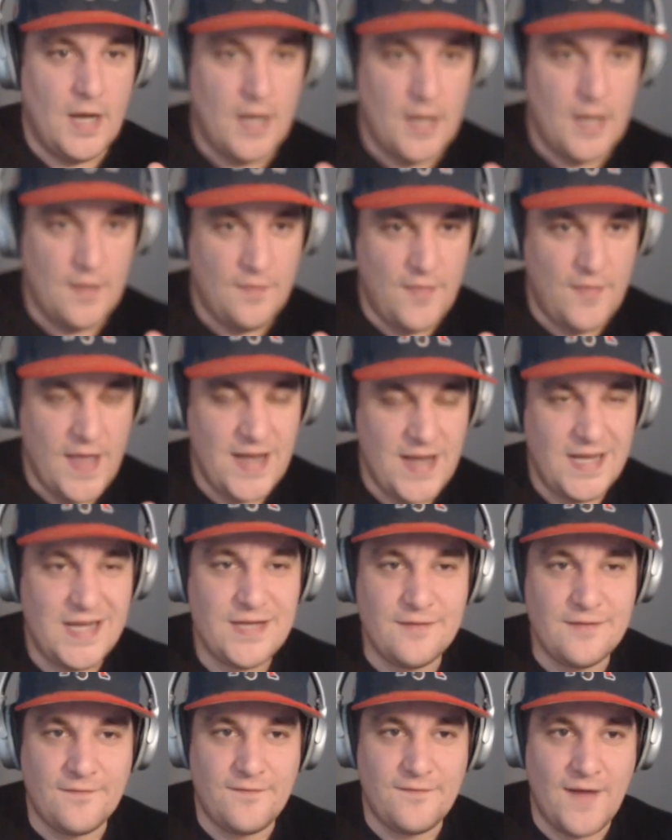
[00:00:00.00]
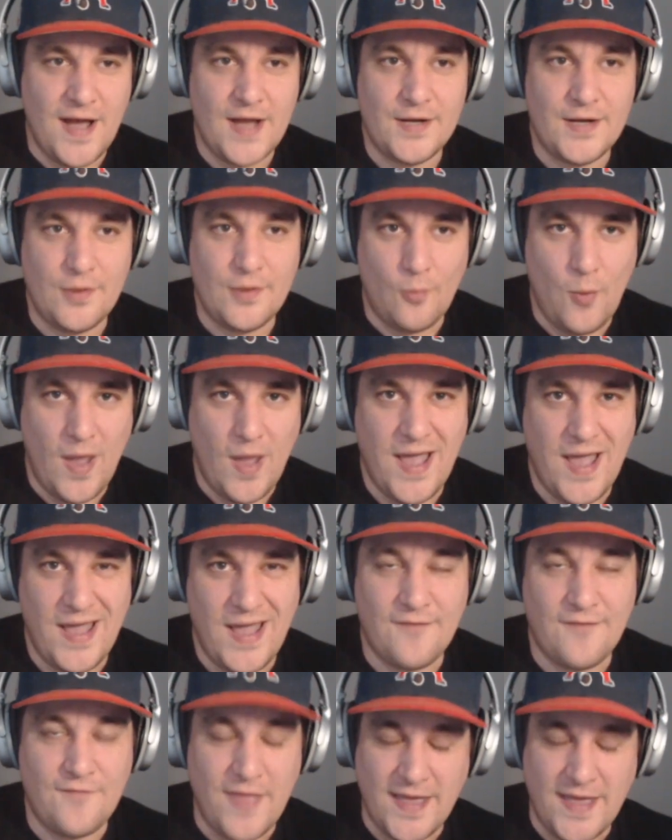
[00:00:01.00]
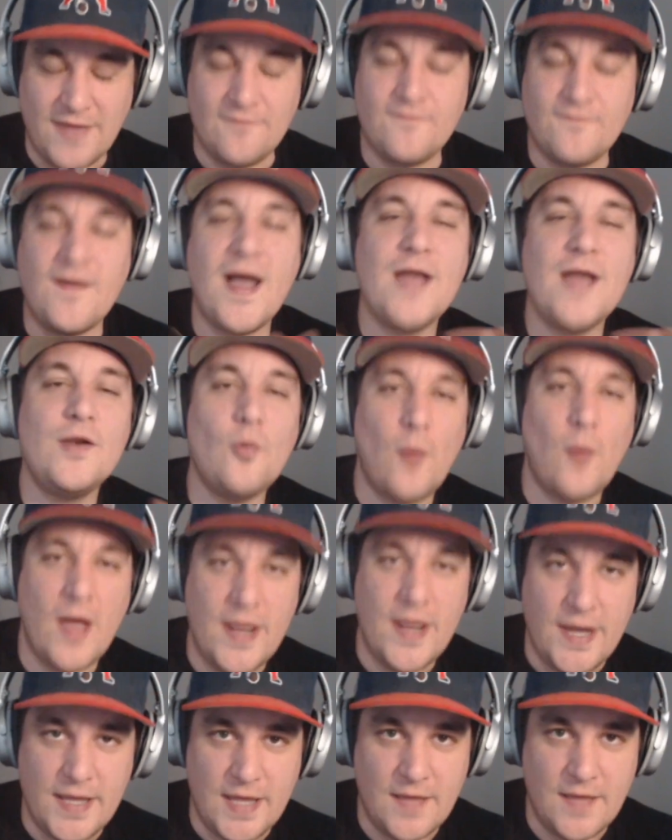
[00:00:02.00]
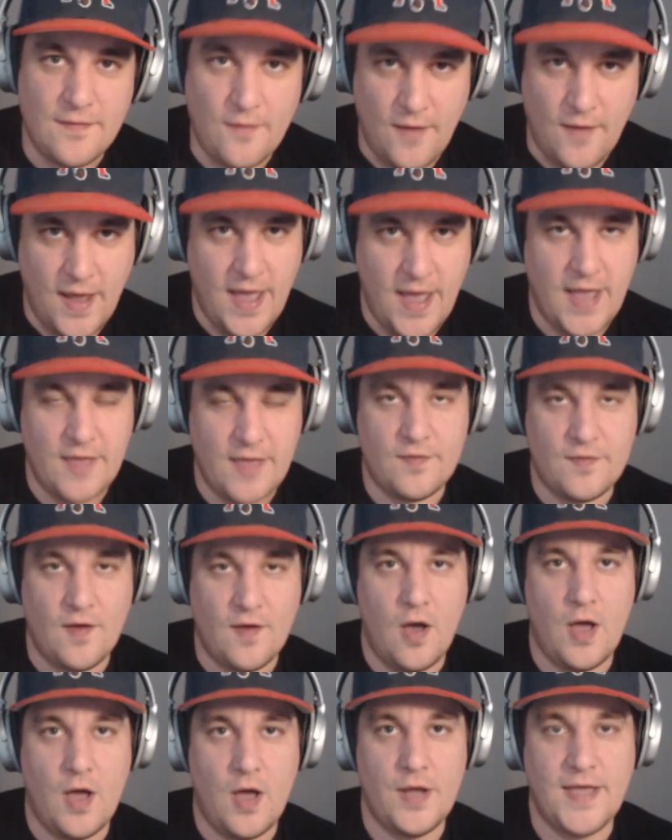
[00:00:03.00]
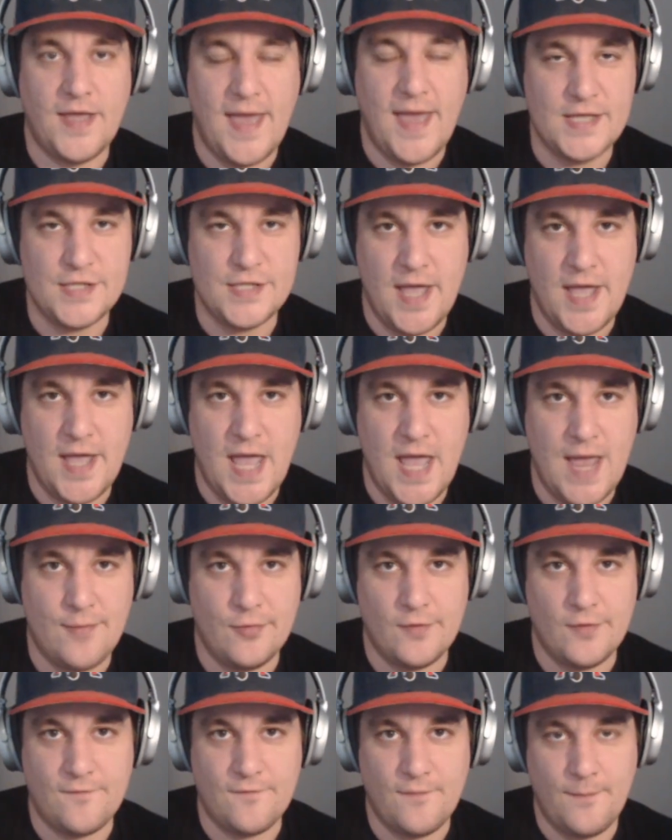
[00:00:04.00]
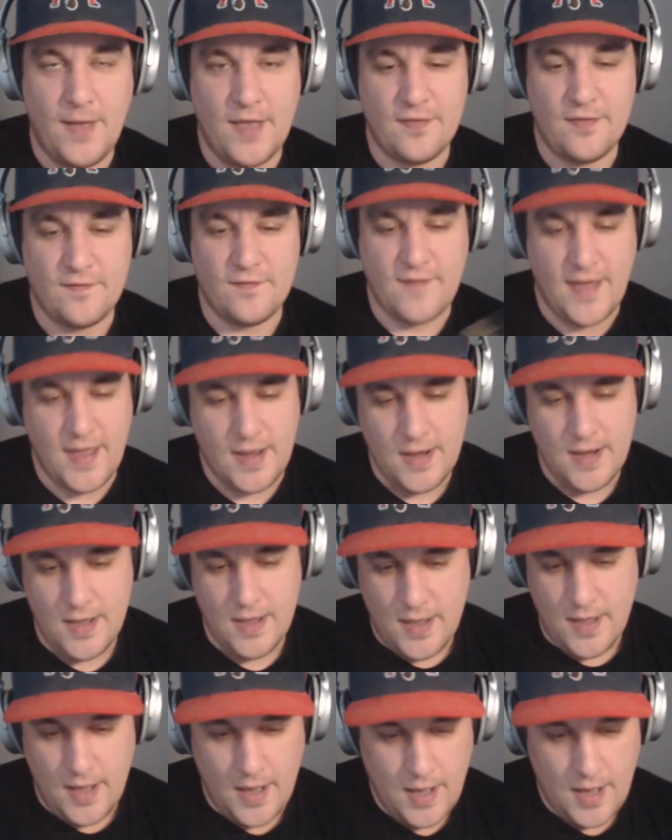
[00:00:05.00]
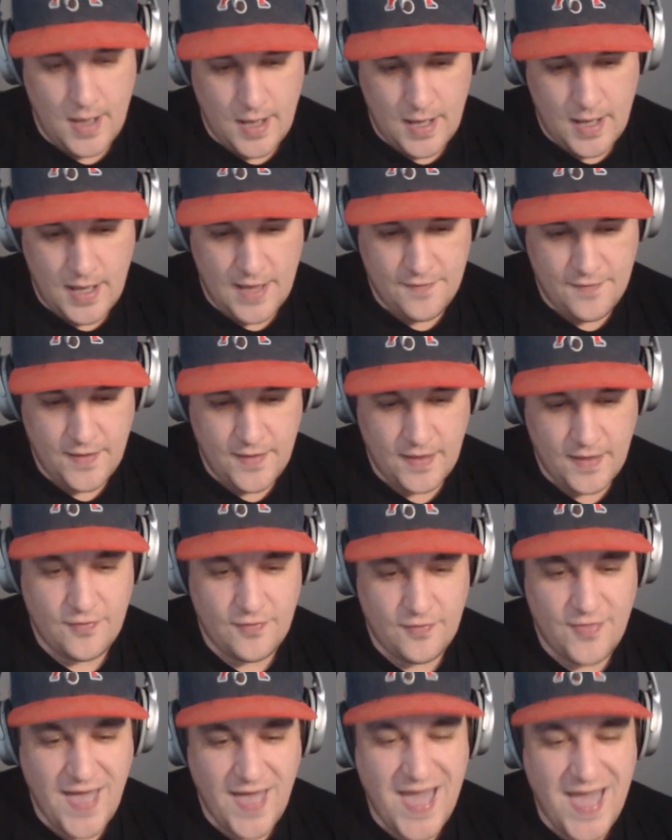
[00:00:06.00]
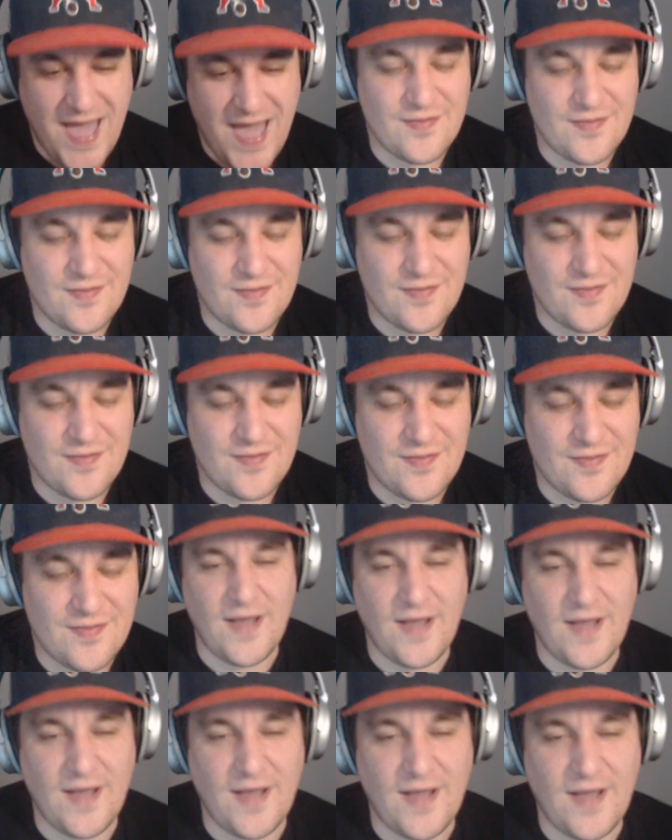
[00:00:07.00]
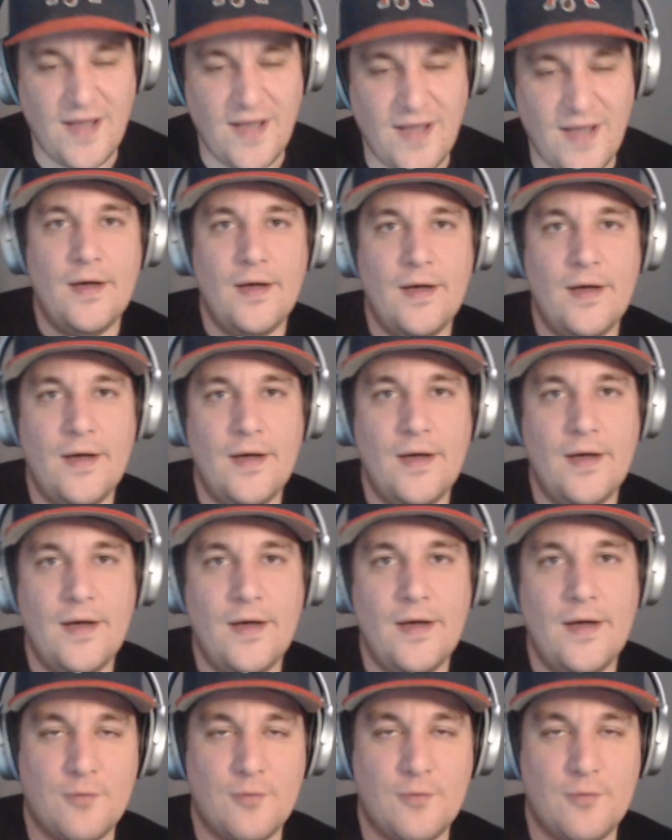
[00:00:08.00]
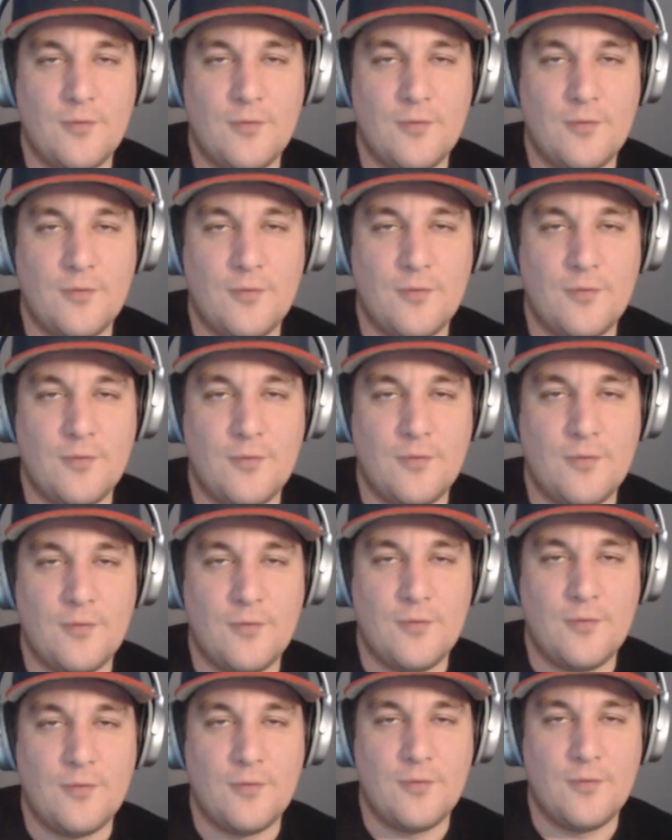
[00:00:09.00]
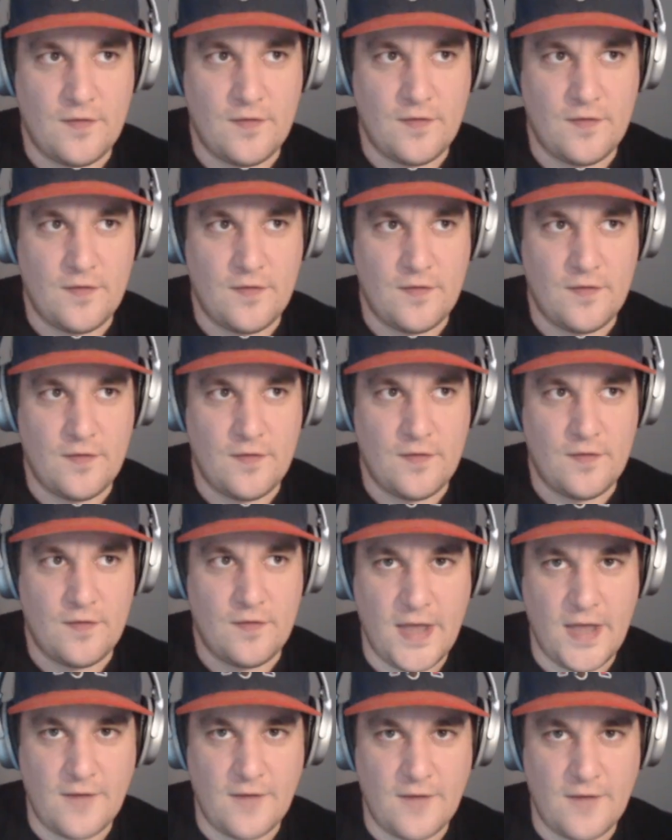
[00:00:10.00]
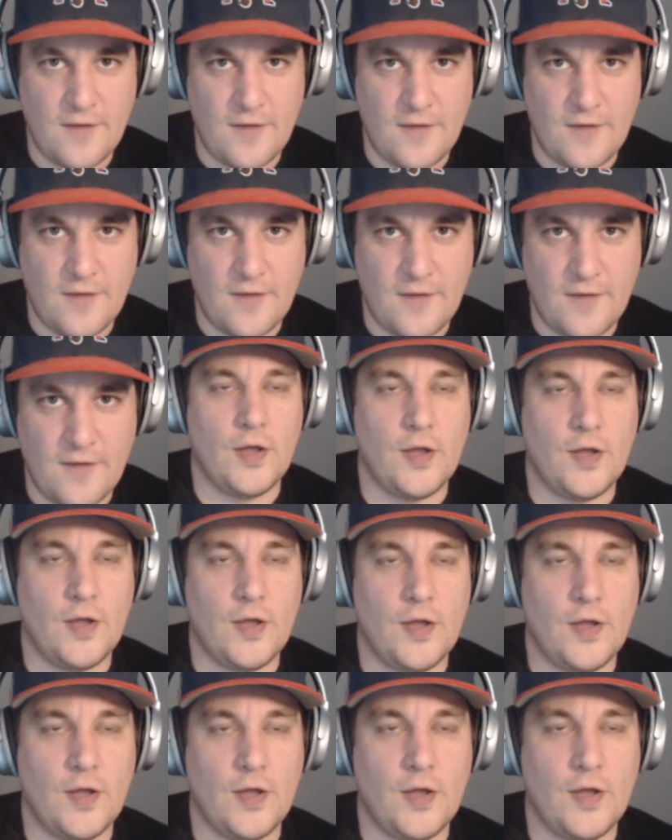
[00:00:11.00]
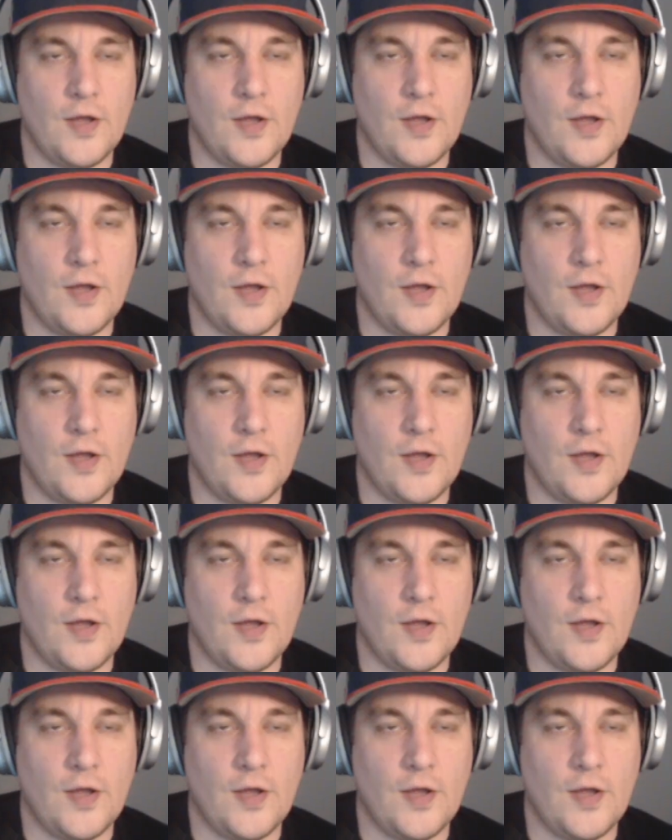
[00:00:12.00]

they need to find a way. If they can find a way to get their hands on KJ Hamler from Penn State, I think that is the kind of guy that can provide that spark that these offenses in the NFL are all looking for now.